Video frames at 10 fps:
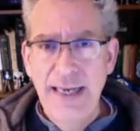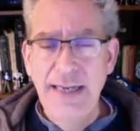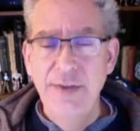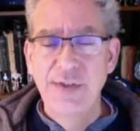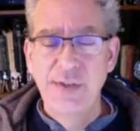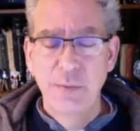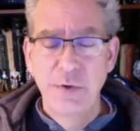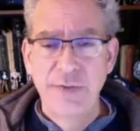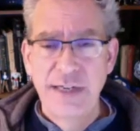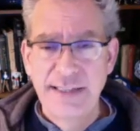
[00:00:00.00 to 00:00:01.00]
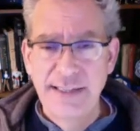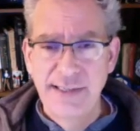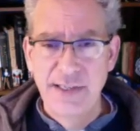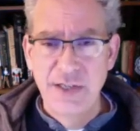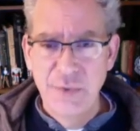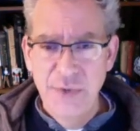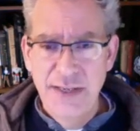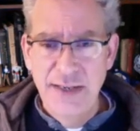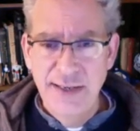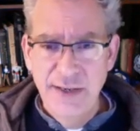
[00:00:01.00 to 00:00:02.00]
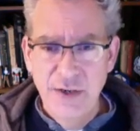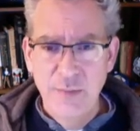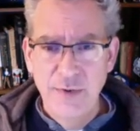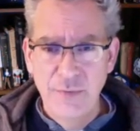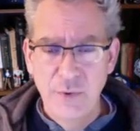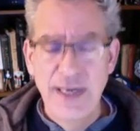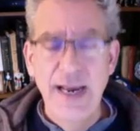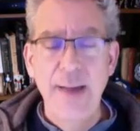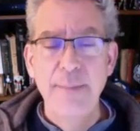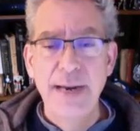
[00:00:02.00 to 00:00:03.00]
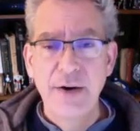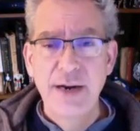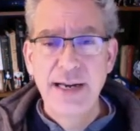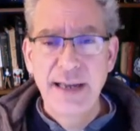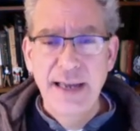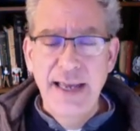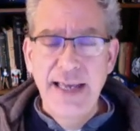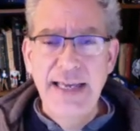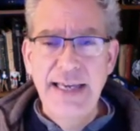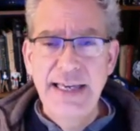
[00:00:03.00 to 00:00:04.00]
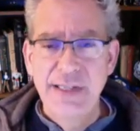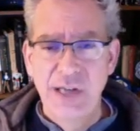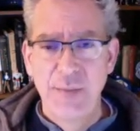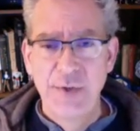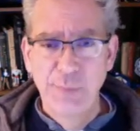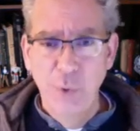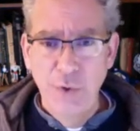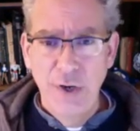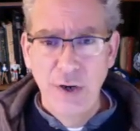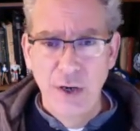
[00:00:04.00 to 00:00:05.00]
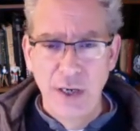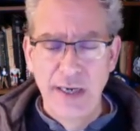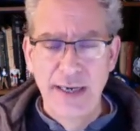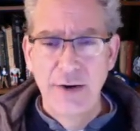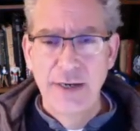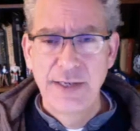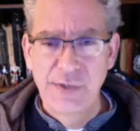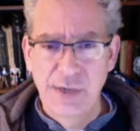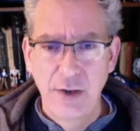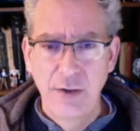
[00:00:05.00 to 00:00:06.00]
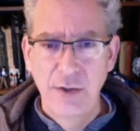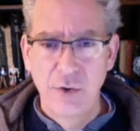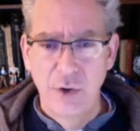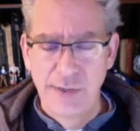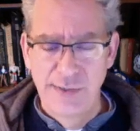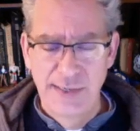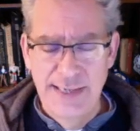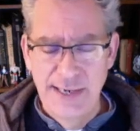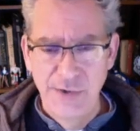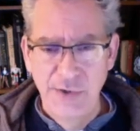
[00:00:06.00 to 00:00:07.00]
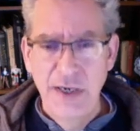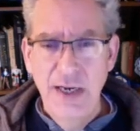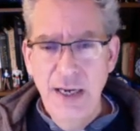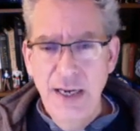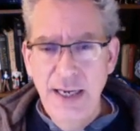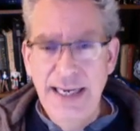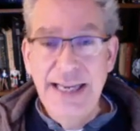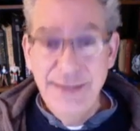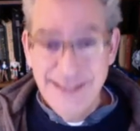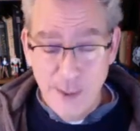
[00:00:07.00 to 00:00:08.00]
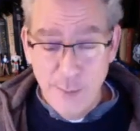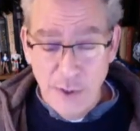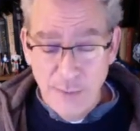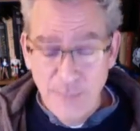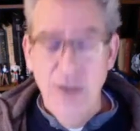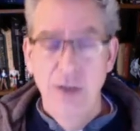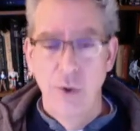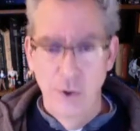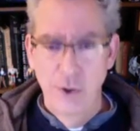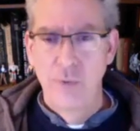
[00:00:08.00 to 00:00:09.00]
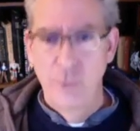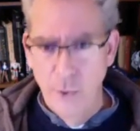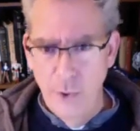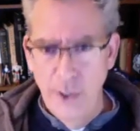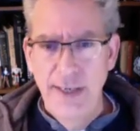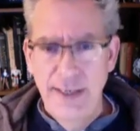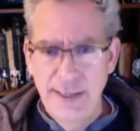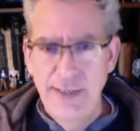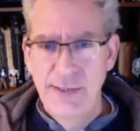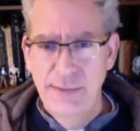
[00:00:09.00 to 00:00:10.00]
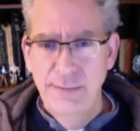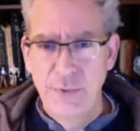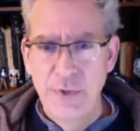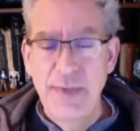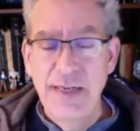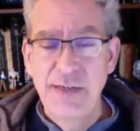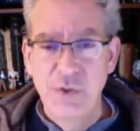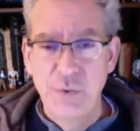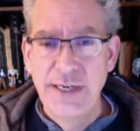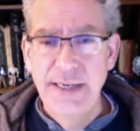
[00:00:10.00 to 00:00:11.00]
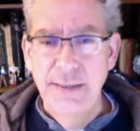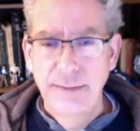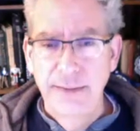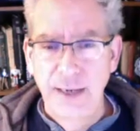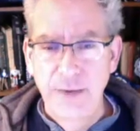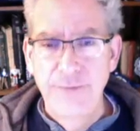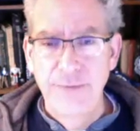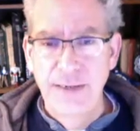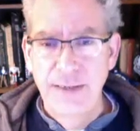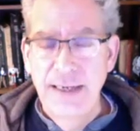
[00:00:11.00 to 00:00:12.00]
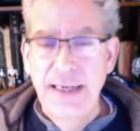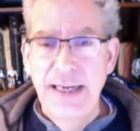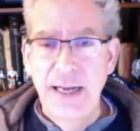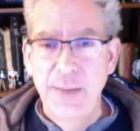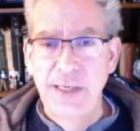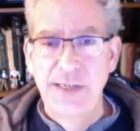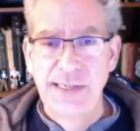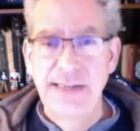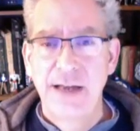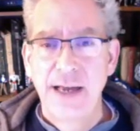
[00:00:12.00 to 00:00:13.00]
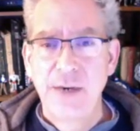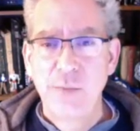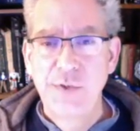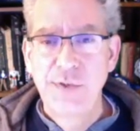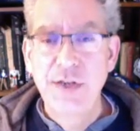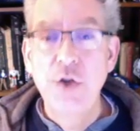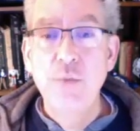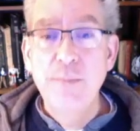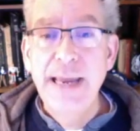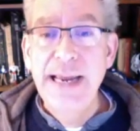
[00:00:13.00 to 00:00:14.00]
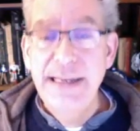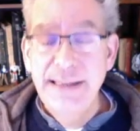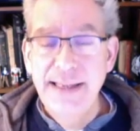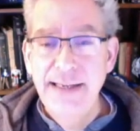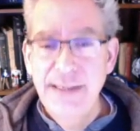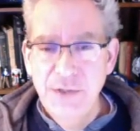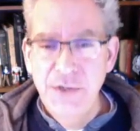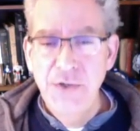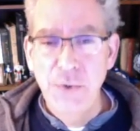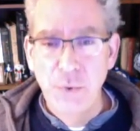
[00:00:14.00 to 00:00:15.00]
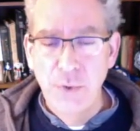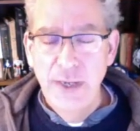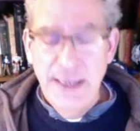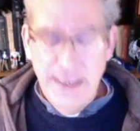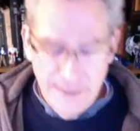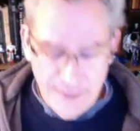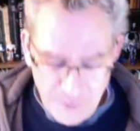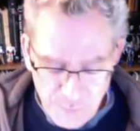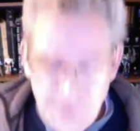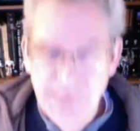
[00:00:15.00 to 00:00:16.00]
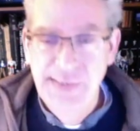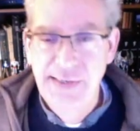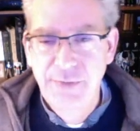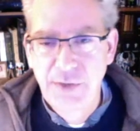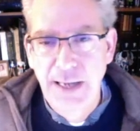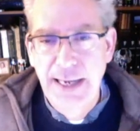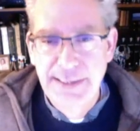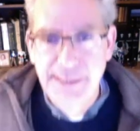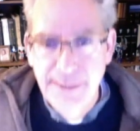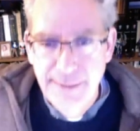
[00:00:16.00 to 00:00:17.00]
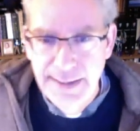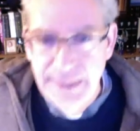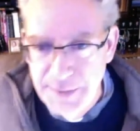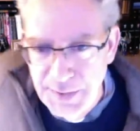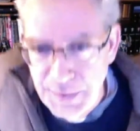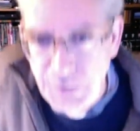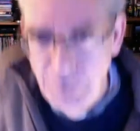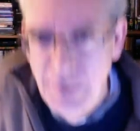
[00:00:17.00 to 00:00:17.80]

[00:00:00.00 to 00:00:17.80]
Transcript: In the summer of 1963, the year before he got married, he and Thomas Molnar, a Hungarian scholar, crossed the desert. In the summer, Kirk Rohr his three piece tweed outfit uh, because he thought it was the humane thing to do. He thought it was the civilized thing to do.